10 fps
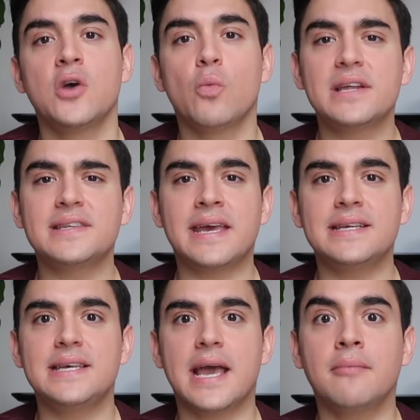What is an
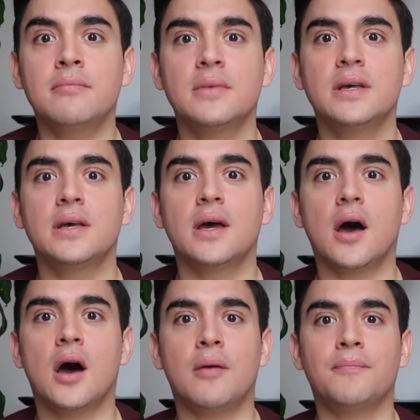ATM?
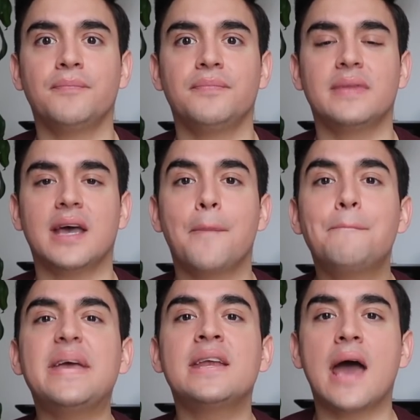Um,
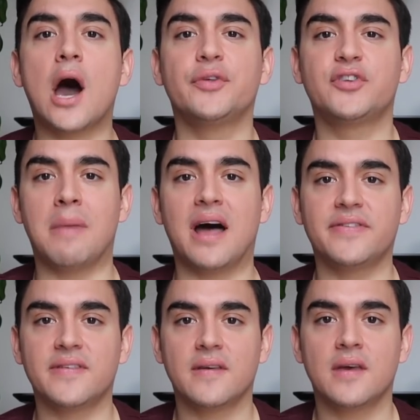a
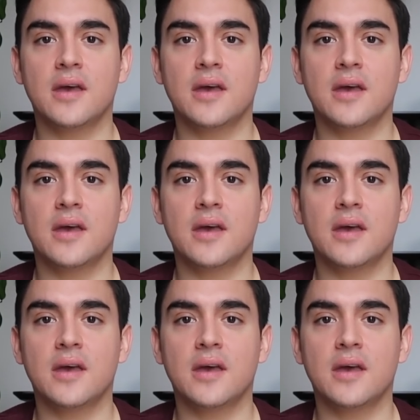pinautomaat.